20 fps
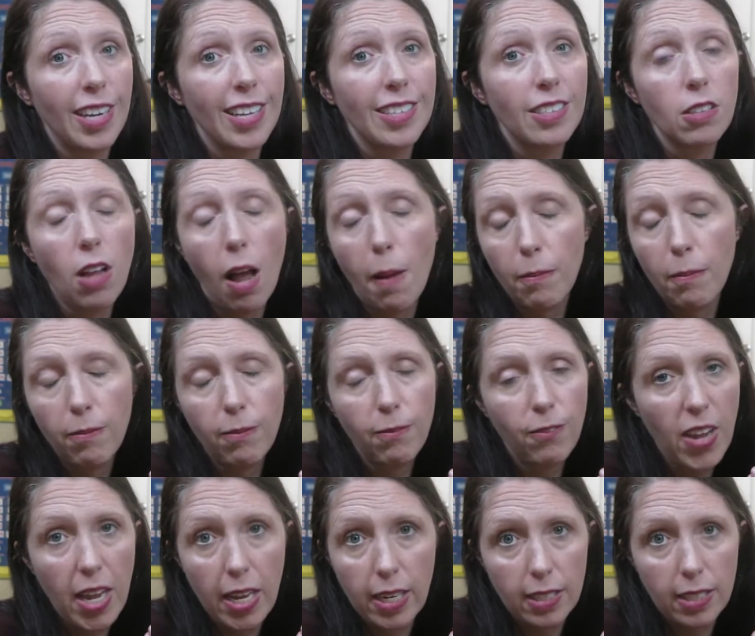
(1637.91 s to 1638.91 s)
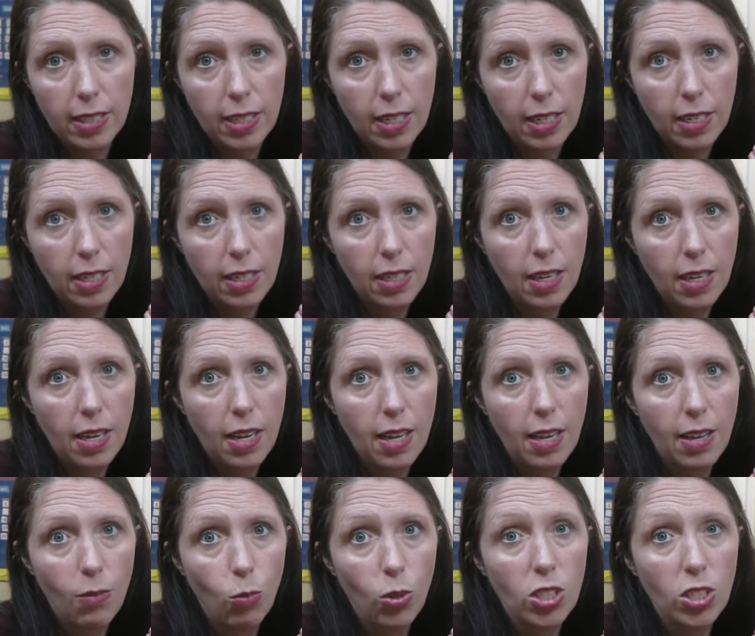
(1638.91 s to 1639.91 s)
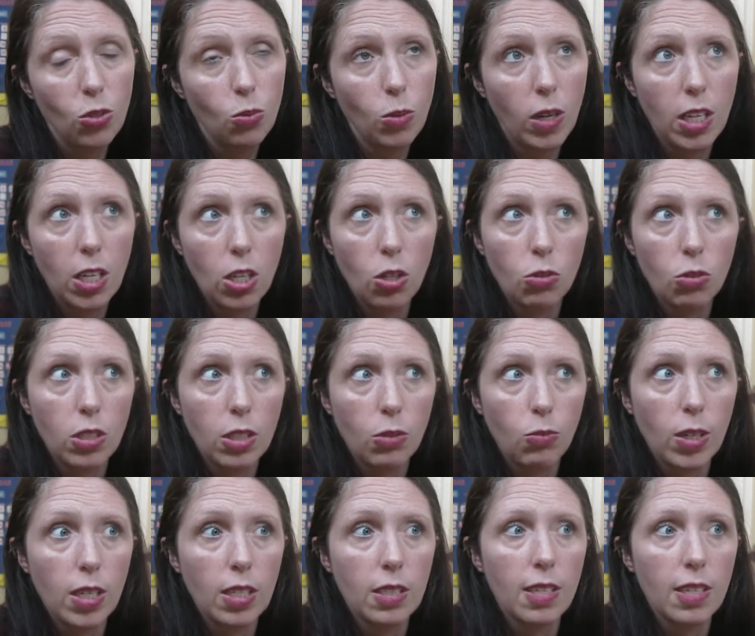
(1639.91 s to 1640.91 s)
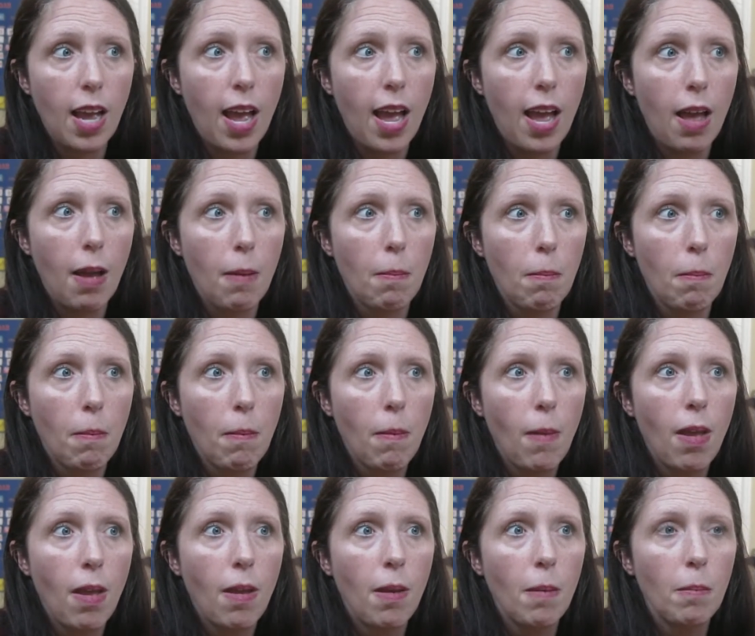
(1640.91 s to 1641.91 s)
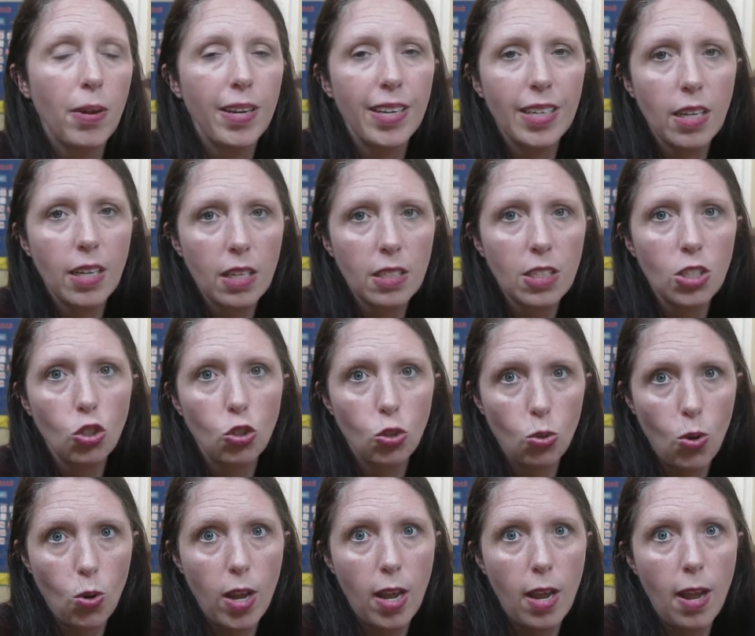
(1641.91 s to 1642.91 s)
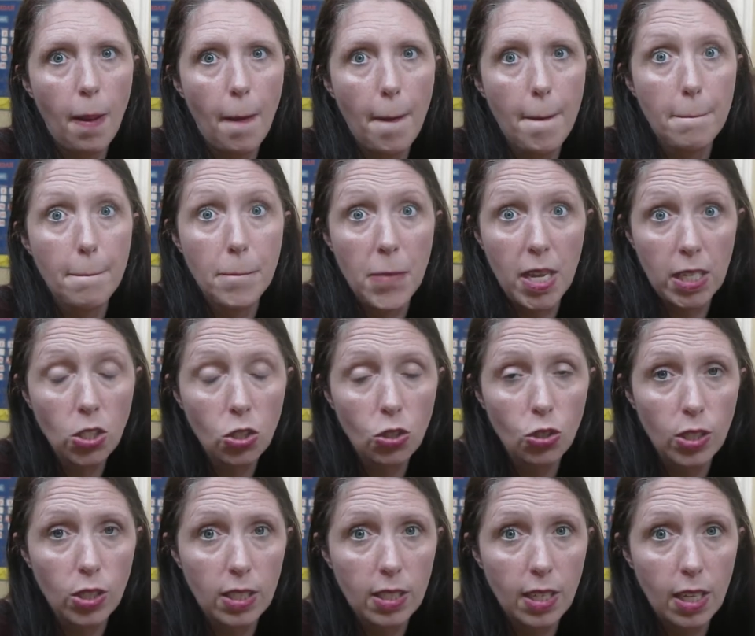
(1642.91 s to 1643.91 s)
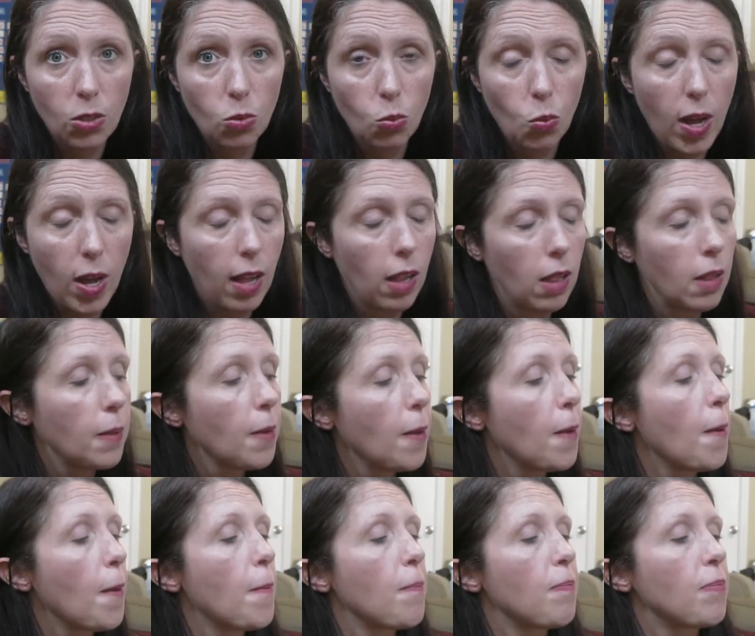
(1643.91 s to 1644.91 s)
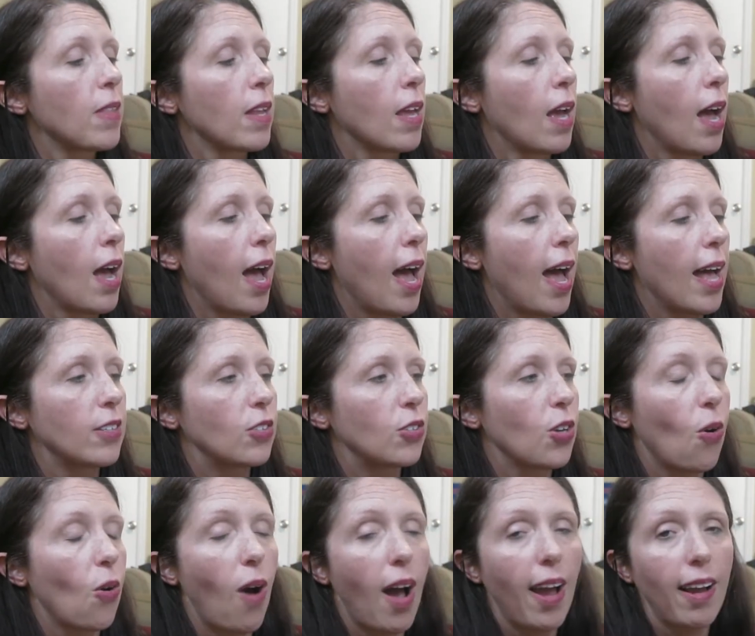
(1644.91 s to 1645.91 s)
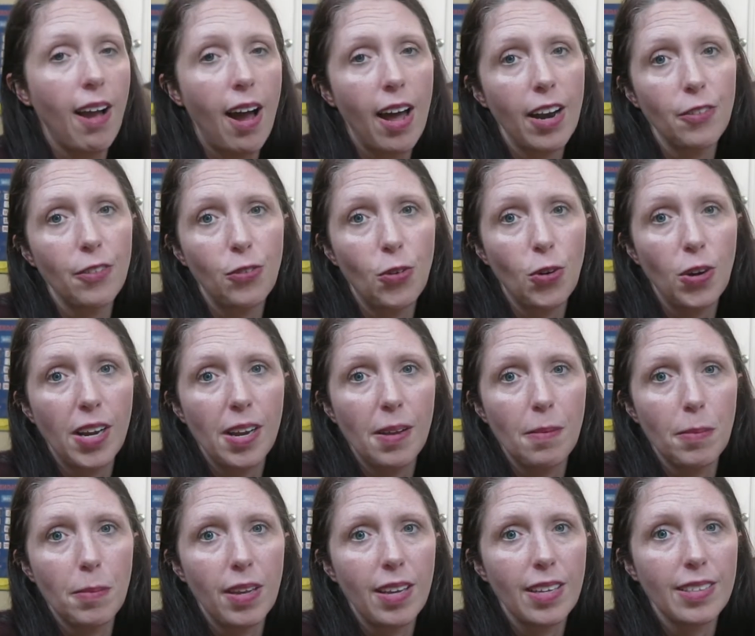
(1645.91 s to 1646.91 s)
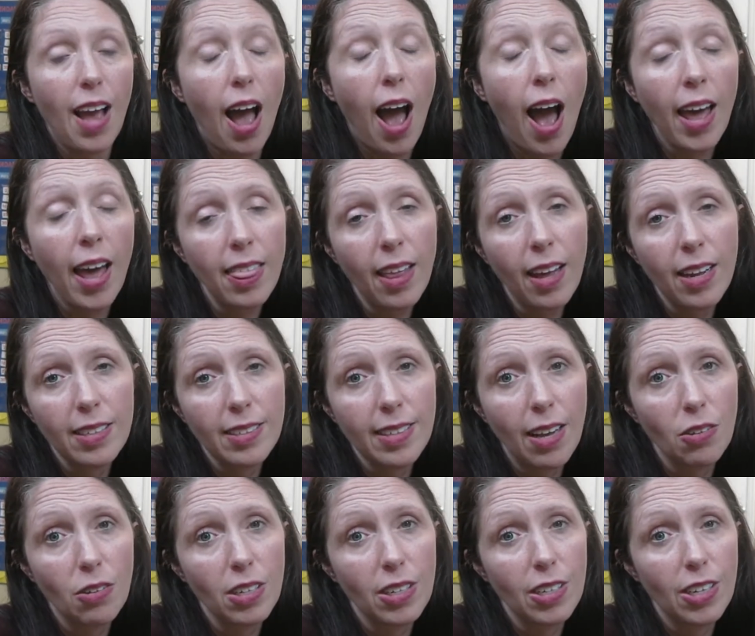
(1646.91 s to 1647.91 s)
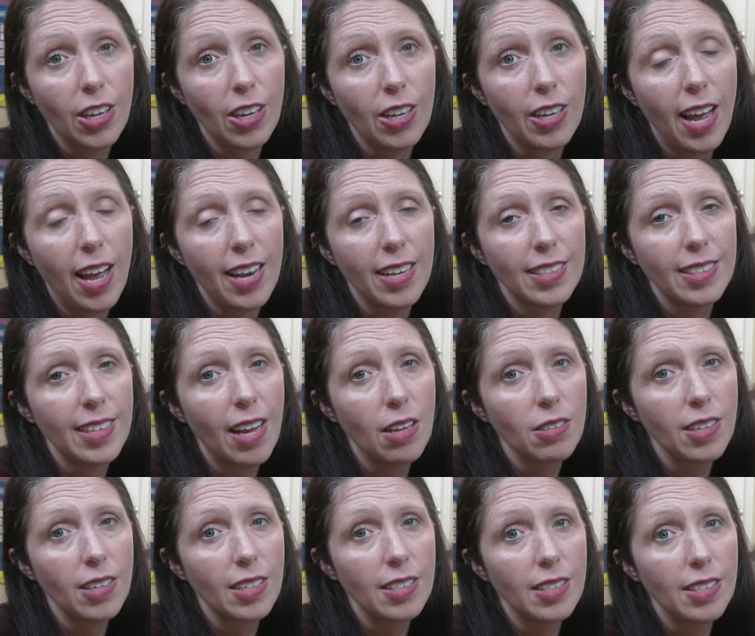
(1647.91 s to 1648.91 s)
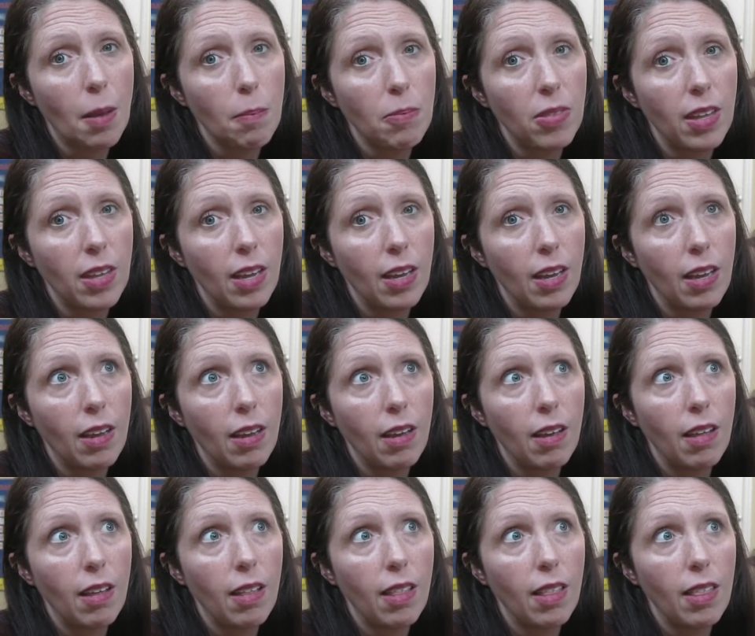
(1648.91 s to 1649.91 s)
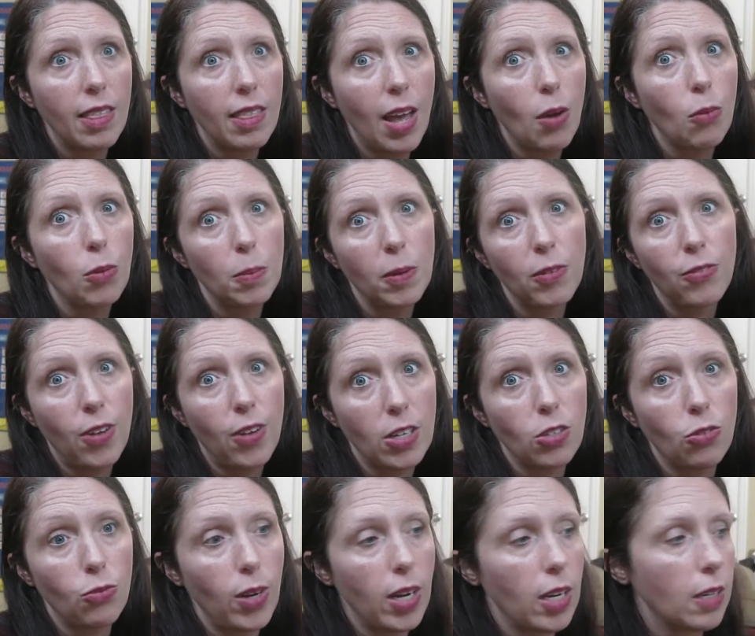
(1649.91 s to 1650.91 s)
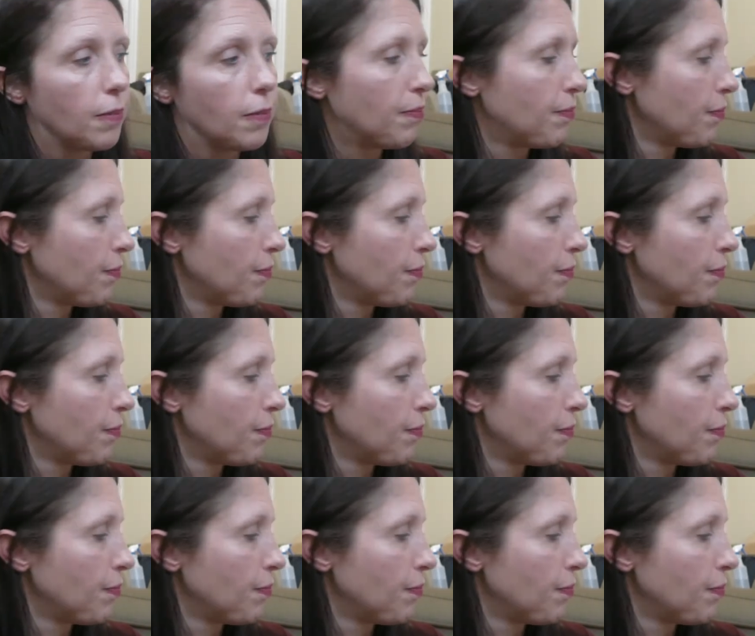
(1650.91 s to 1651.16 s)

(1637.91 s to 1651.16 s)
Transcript: It's not fantasy, which is what he usually reads, but he does enjoy mysteries as well. So I got it for him because I thought it sounded good, and it sounds like something that would be fun to read.